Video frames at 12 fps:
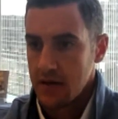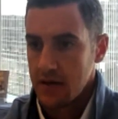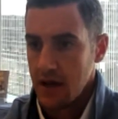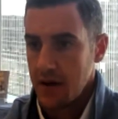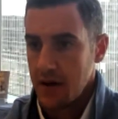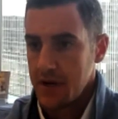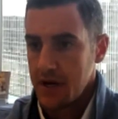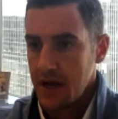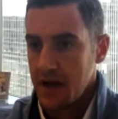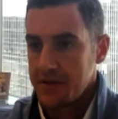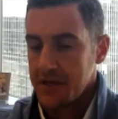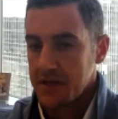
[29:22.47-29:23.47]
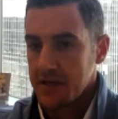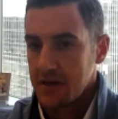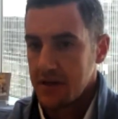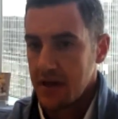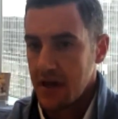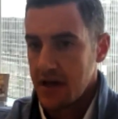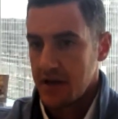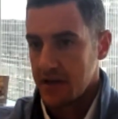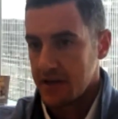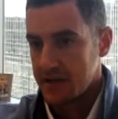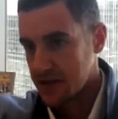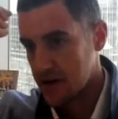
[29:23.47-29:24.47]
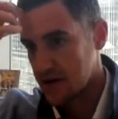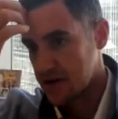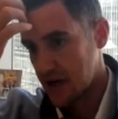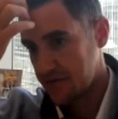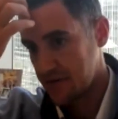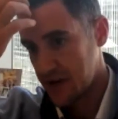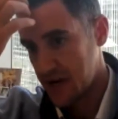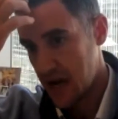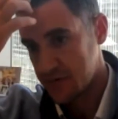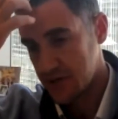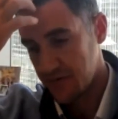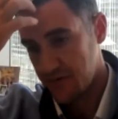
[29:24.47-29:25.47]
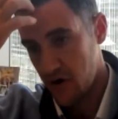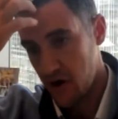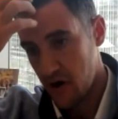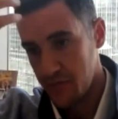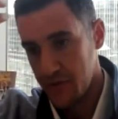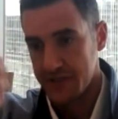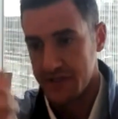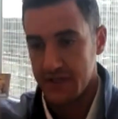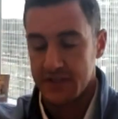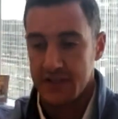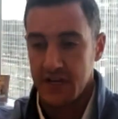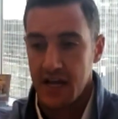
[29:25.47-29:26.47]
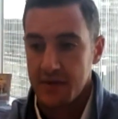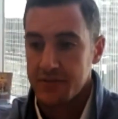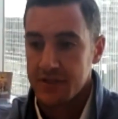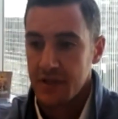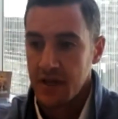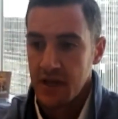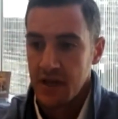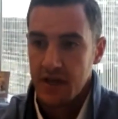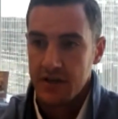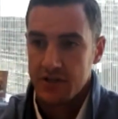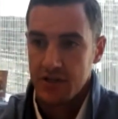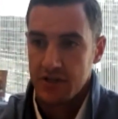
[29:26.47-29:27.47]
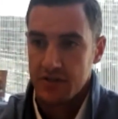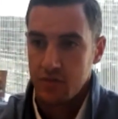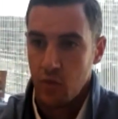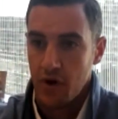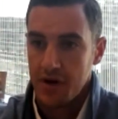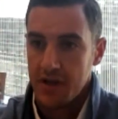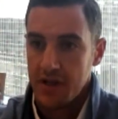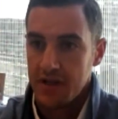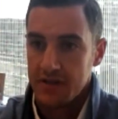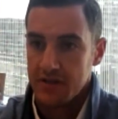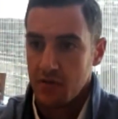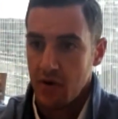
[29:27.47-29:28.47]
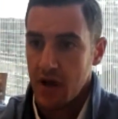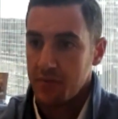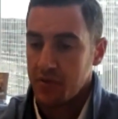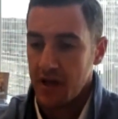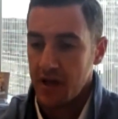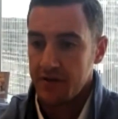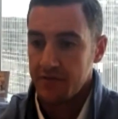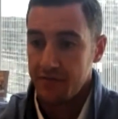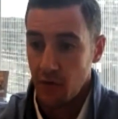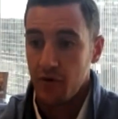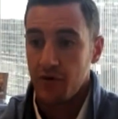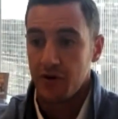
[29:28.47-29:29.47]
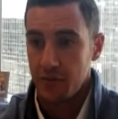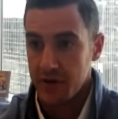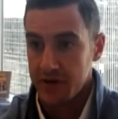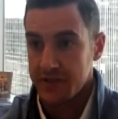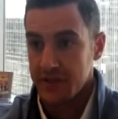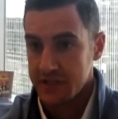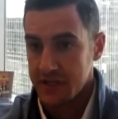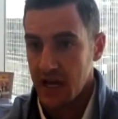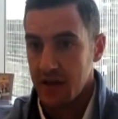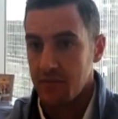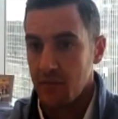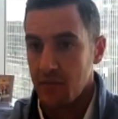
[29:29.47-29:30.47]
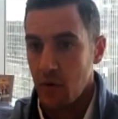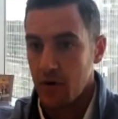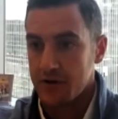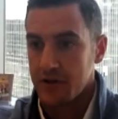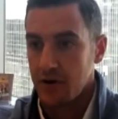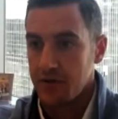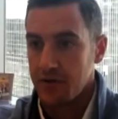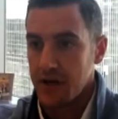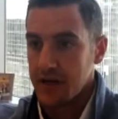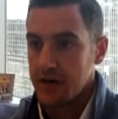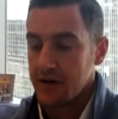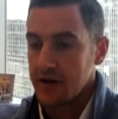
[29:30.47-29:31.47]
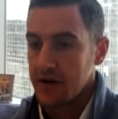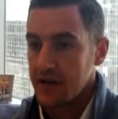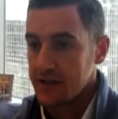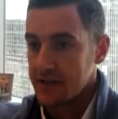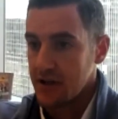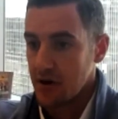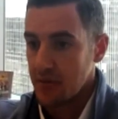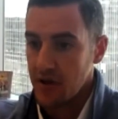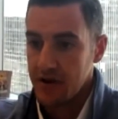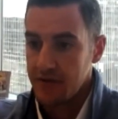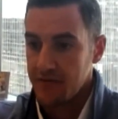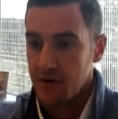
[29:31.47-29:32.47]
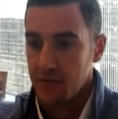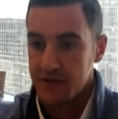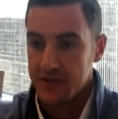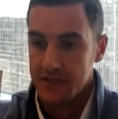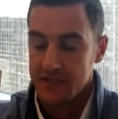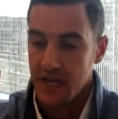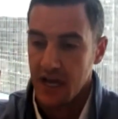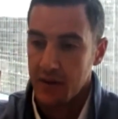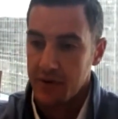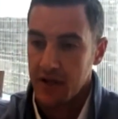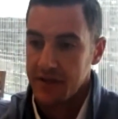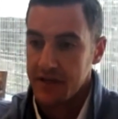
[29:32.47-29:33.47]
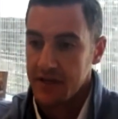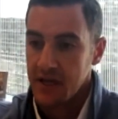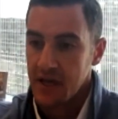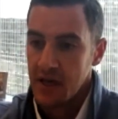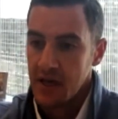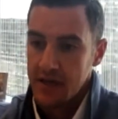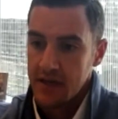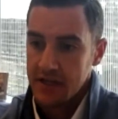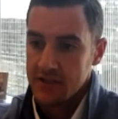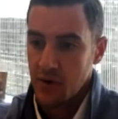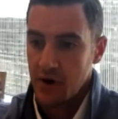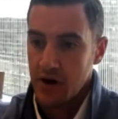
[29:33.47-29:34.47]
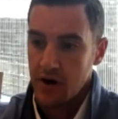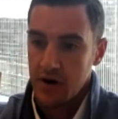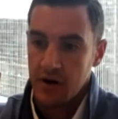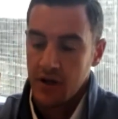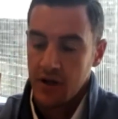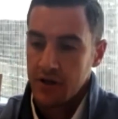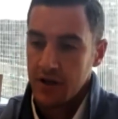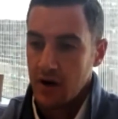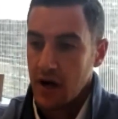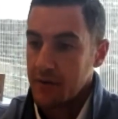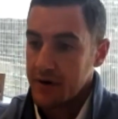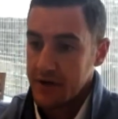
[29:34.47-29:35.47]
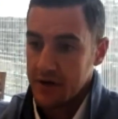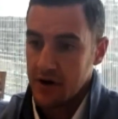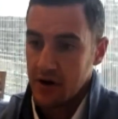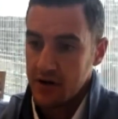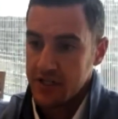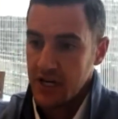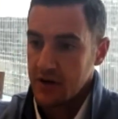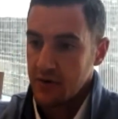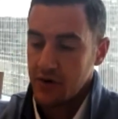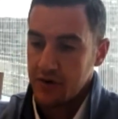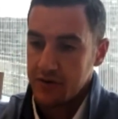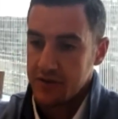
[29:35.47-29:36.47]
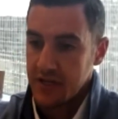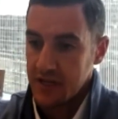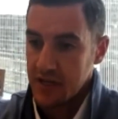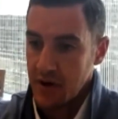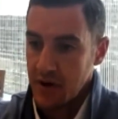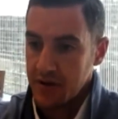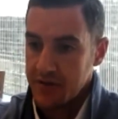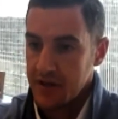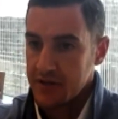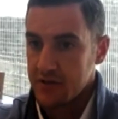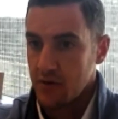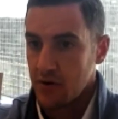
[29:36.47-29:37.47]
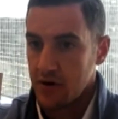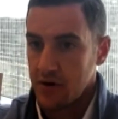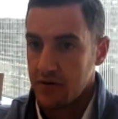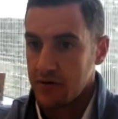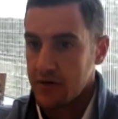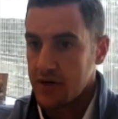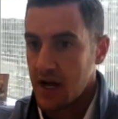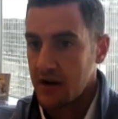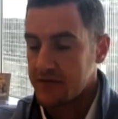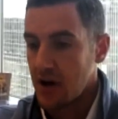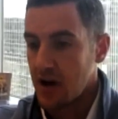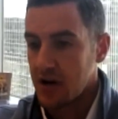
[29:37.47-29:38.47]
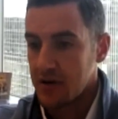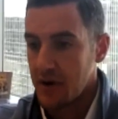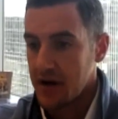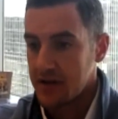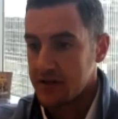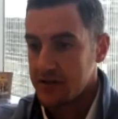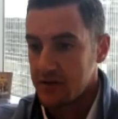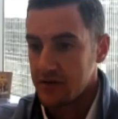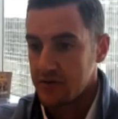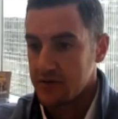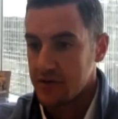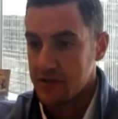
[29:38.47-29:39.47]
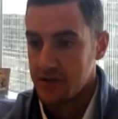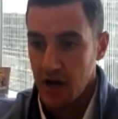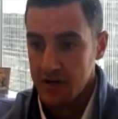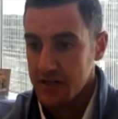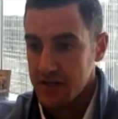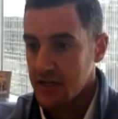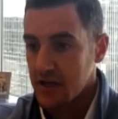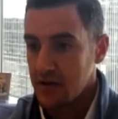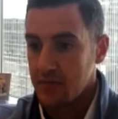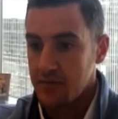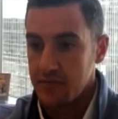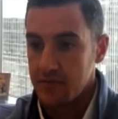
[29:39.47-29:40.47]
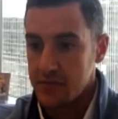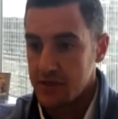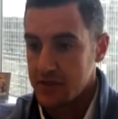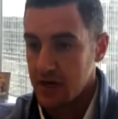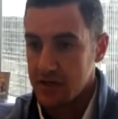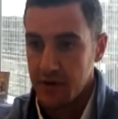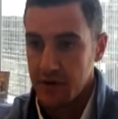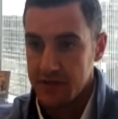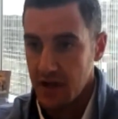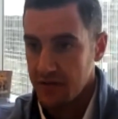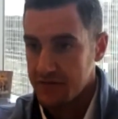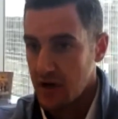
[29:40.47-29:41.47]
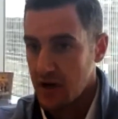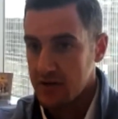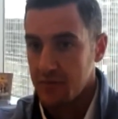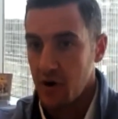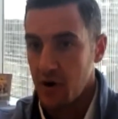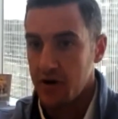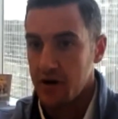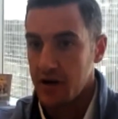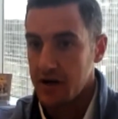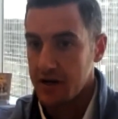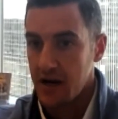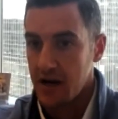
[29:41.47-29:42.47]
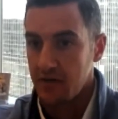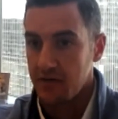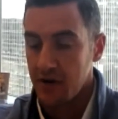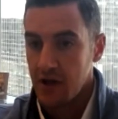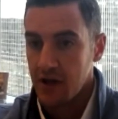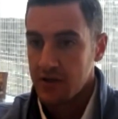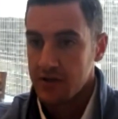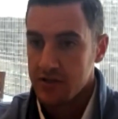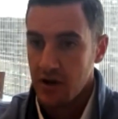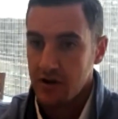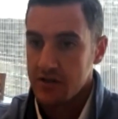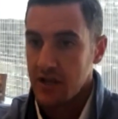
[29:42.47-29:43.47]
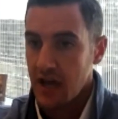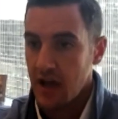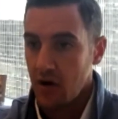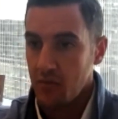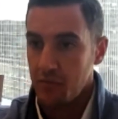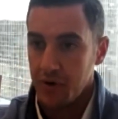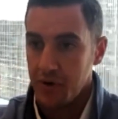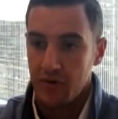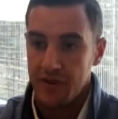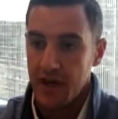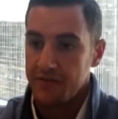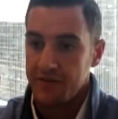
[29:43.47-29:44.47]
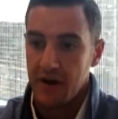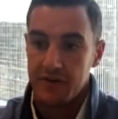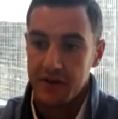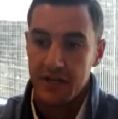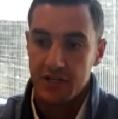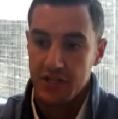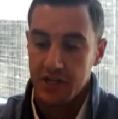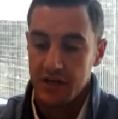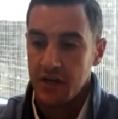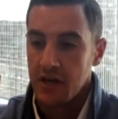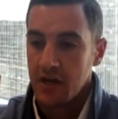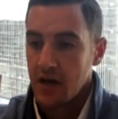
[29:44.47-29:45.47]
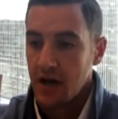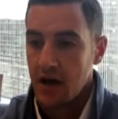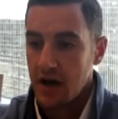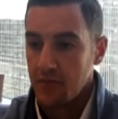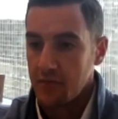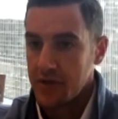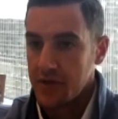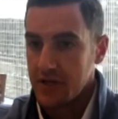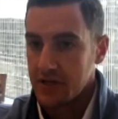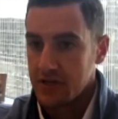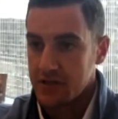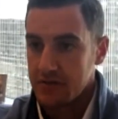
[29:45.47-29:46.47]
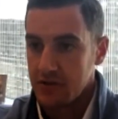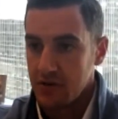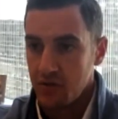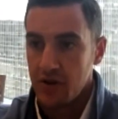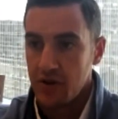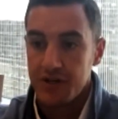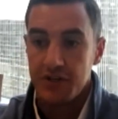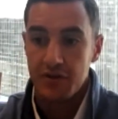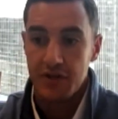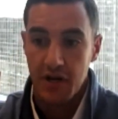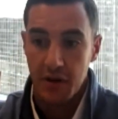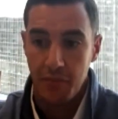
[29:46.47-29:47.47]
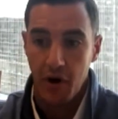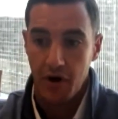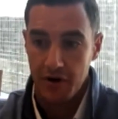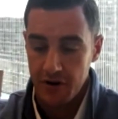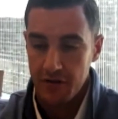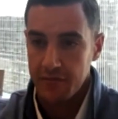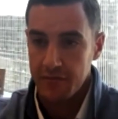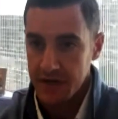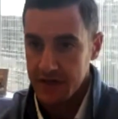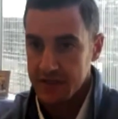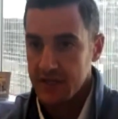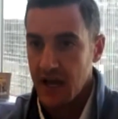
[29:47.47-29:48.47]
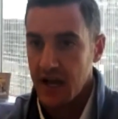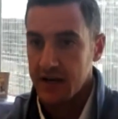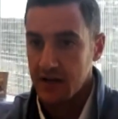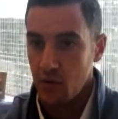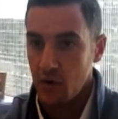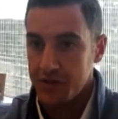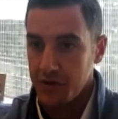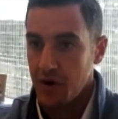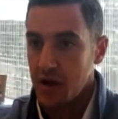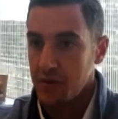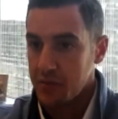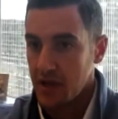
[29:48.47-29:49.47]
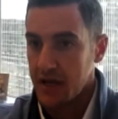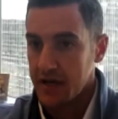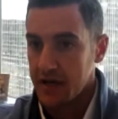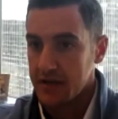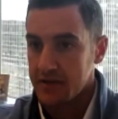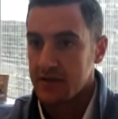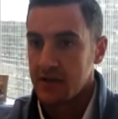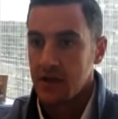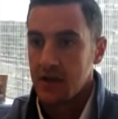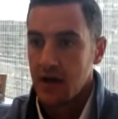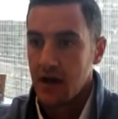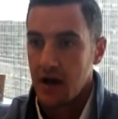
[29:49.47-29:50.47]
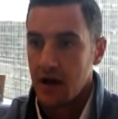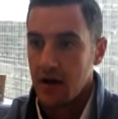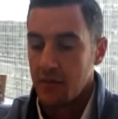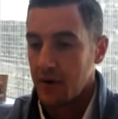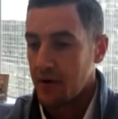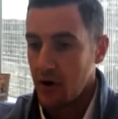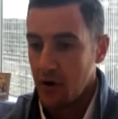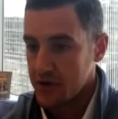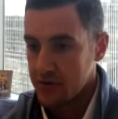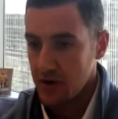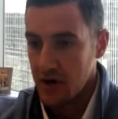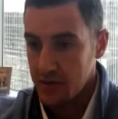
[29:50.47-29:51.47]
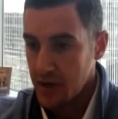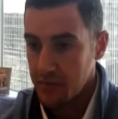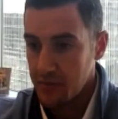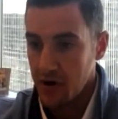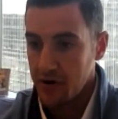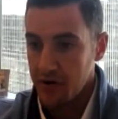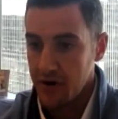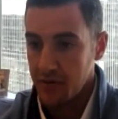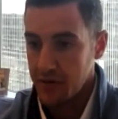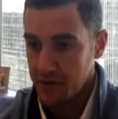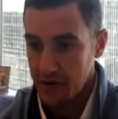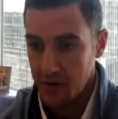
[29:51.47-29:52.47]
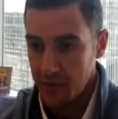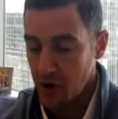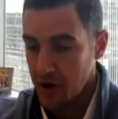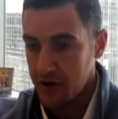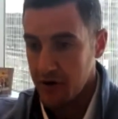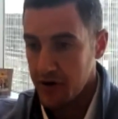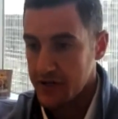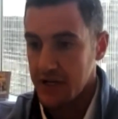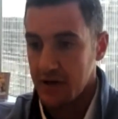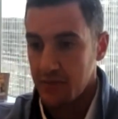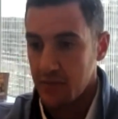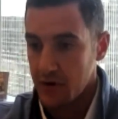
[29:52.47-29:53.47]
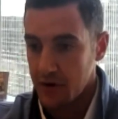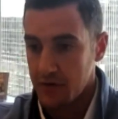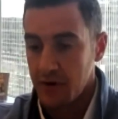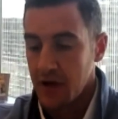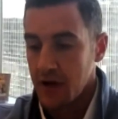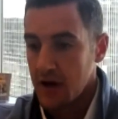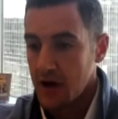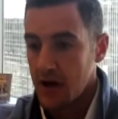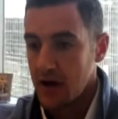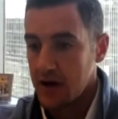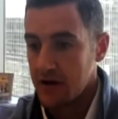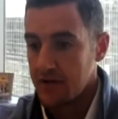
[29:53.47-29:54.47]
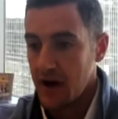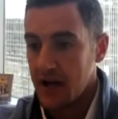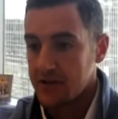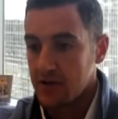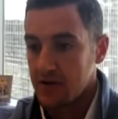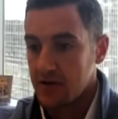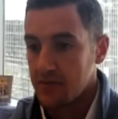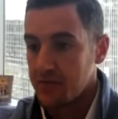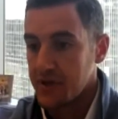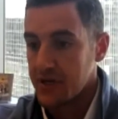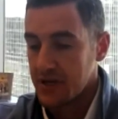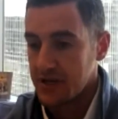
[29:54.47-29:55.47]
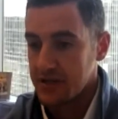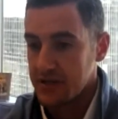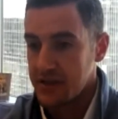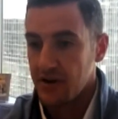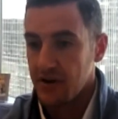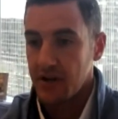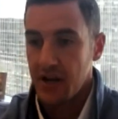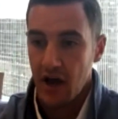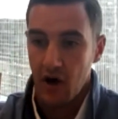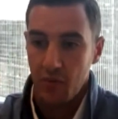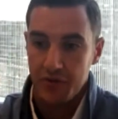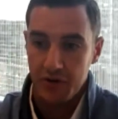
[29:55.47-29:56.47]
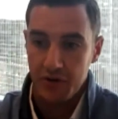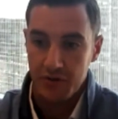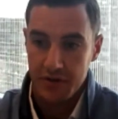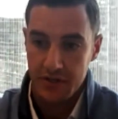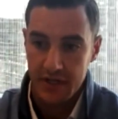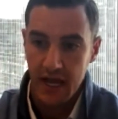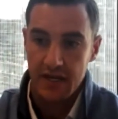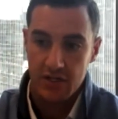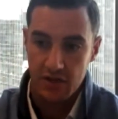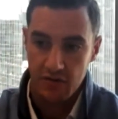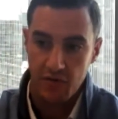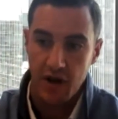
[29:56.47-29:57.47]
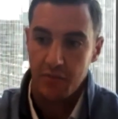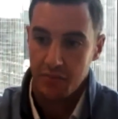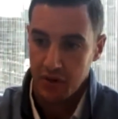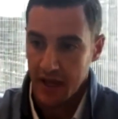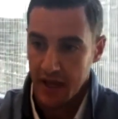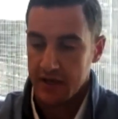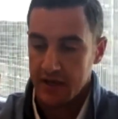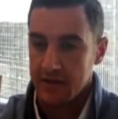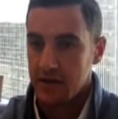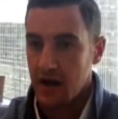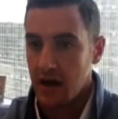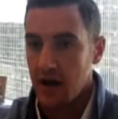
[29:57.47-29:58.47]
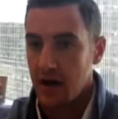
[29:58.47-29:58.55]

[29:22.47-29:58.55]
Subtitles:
Yeah, I mean, I think that it's definitely an option for all business types. It's just what is the right plan for your business type, more so than is there a plan for your business type. And I think that's where, I would encourage anyone who's thinking about this or kind of talking about it to talk to Tim, to talk to myself, talk to Martin, and kind of start to help build that foundation. Because you really do need a partner in deciding what the right plan is. I would always recommend partnering with a Martin or a Tim or an advisor, because they're going to help you get to the right plan.